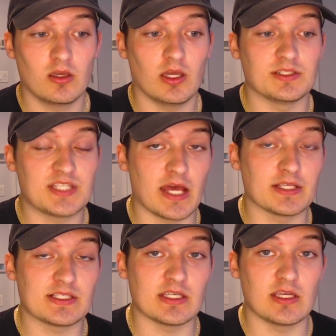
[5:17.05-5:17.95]
and
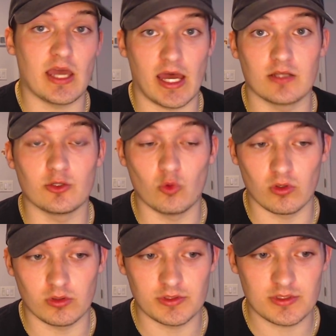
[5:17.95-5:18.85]
Tennessee at New
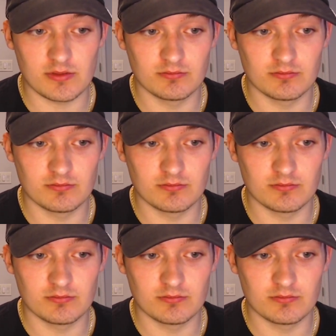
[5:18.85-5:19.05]
Orleans,